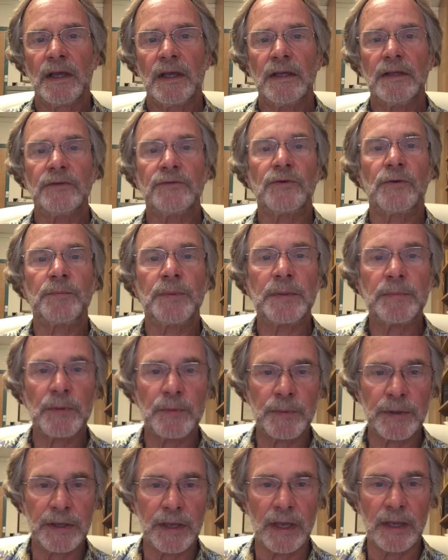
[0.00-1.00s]
And so people
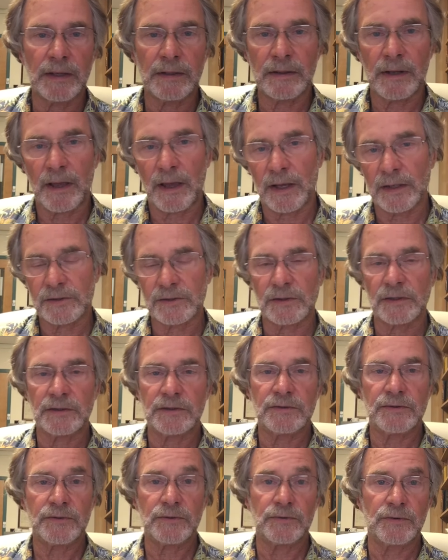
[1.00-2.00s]
begin
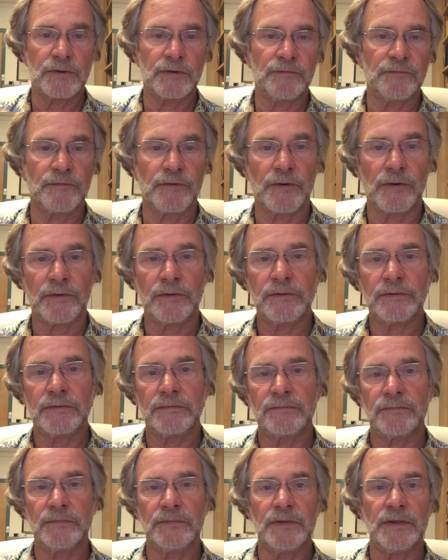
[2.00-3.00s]
actually to convert
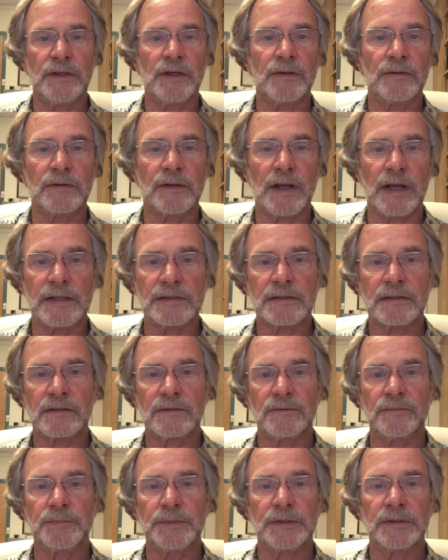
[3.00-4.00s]

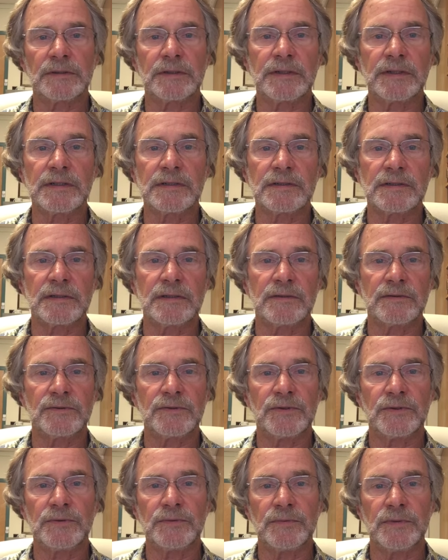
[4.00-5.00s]
neoclassical buildings
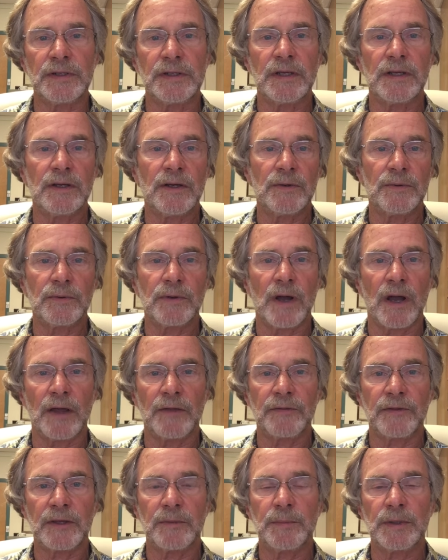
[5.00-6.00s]
into
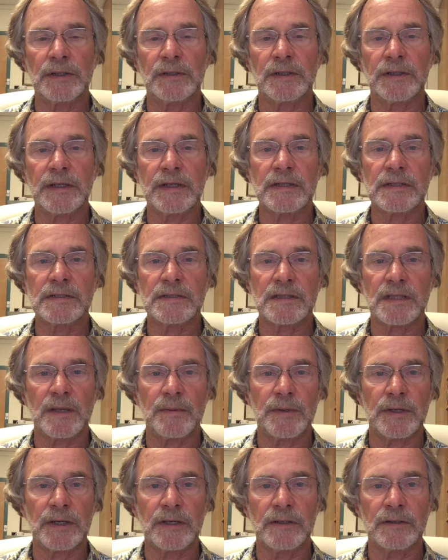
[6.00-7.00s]
neo-Gothic buildings. They
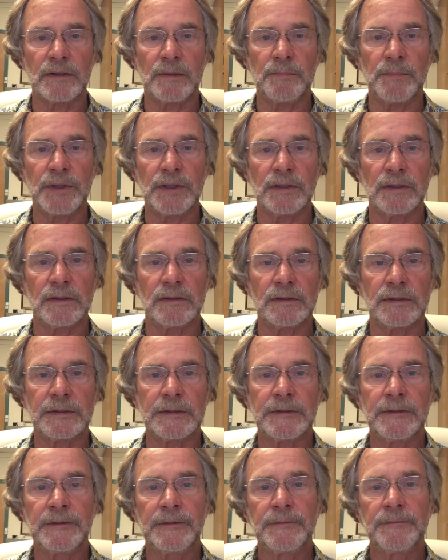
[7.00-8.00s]
begin to build
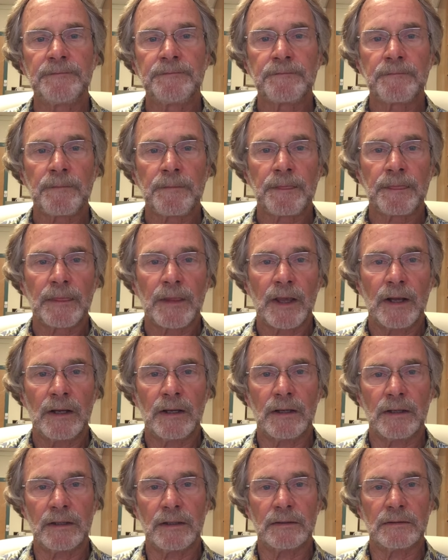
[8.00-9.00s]

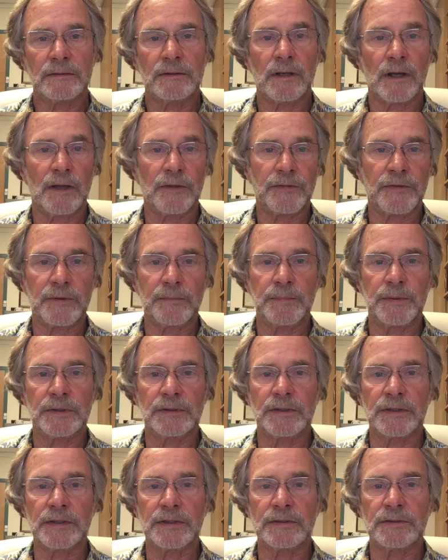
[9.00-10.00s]
Gothic
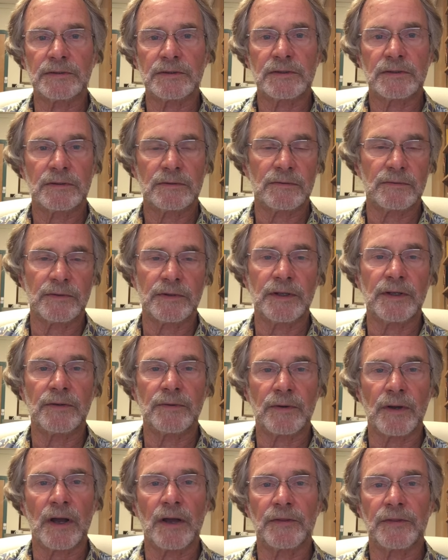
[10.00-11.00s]
buildings or
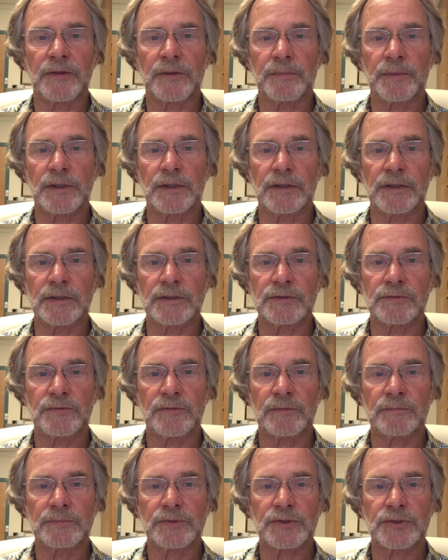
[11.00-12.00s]
neo-Gothic buildings
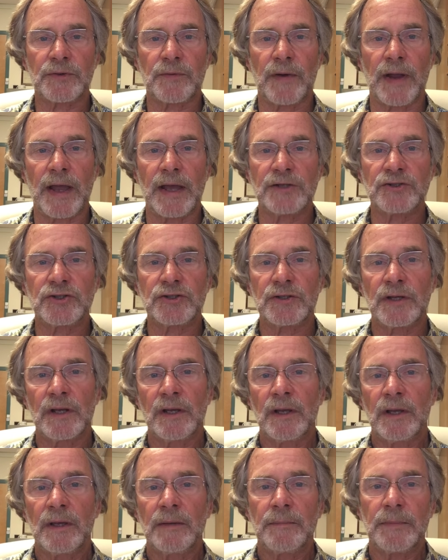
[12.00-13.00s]
from scratch,
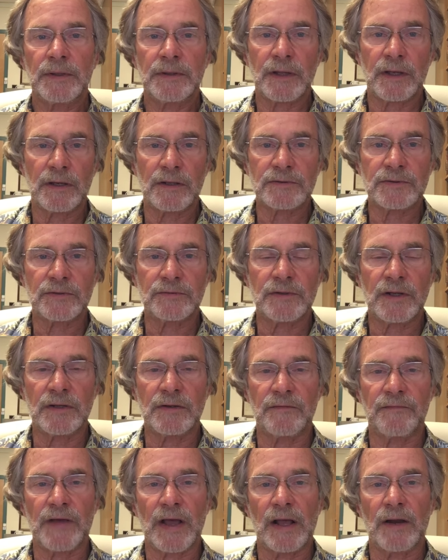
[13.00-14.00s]
but they also
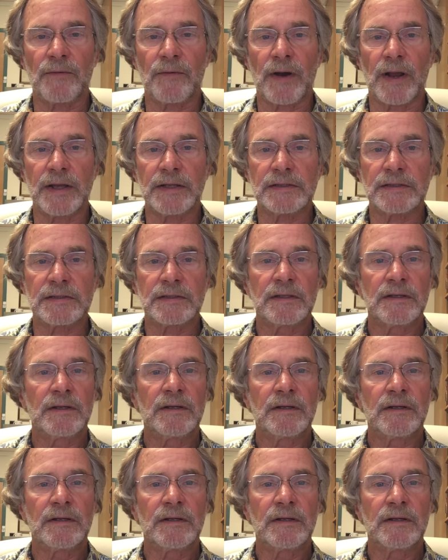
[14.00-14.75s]
tend to valorize